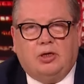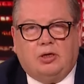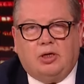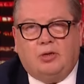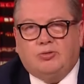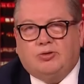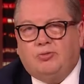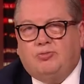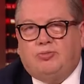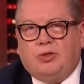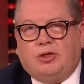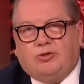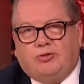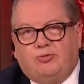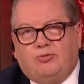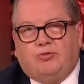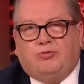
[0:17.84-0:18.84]
comes from
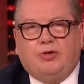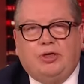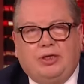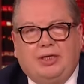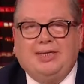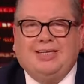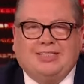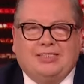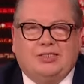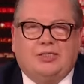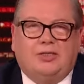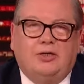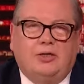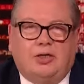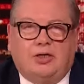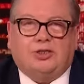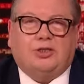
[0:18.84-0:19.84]
Bethnal Green East,
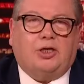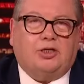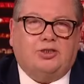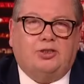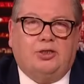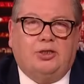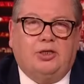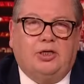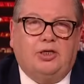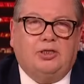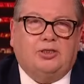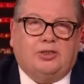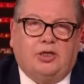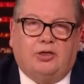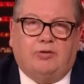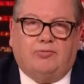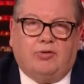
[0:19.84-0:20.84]
a section in the East
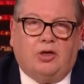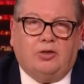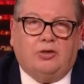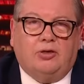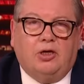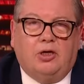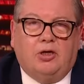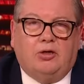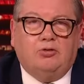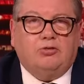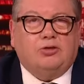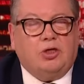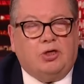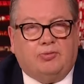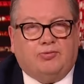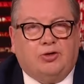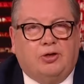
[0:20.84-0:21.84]
End of London looked
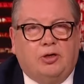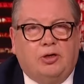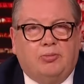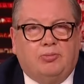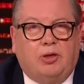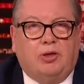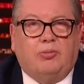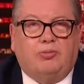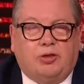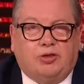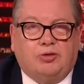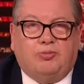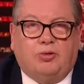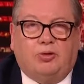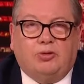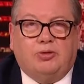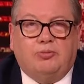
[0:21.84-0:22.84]
after by the
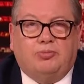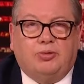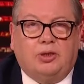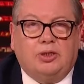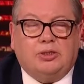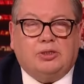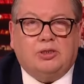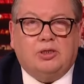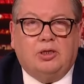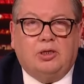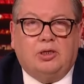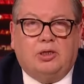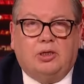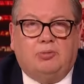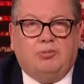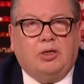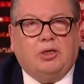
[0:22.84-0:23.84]
Metropolitan Police.
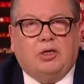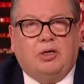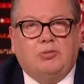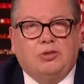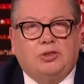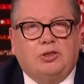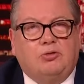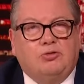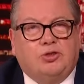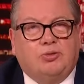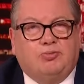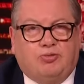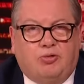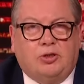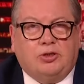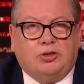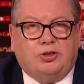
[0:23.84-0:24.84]
It may come as no
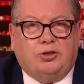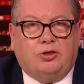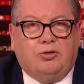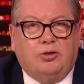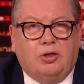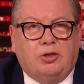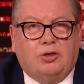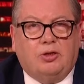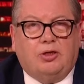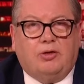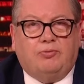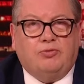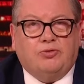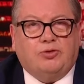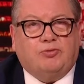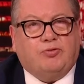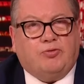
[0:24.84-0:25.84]
surprise to you that
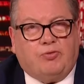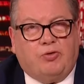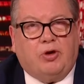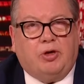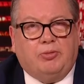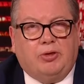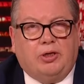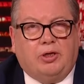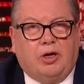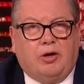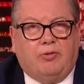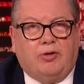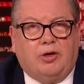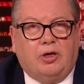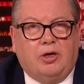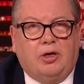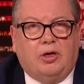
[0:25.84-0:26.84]
levels of crime in the
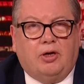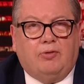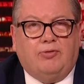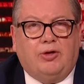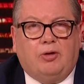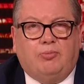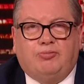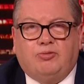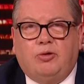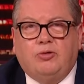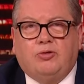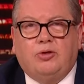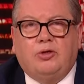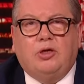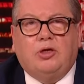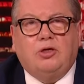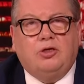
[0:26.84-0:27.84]
area have now
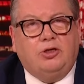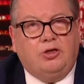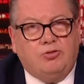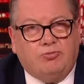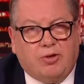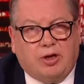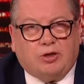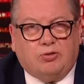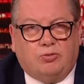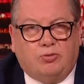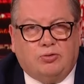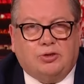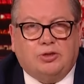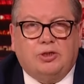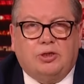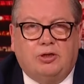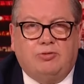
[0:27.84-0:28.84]
broken new
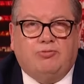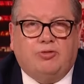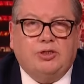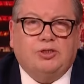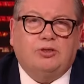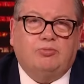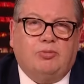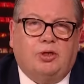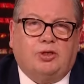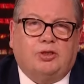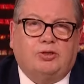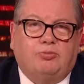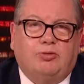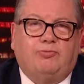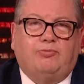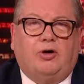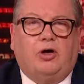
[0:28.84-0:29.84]
records in recent months,
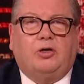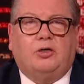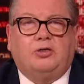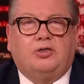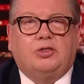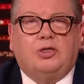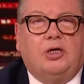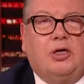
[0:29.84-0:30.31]
with violence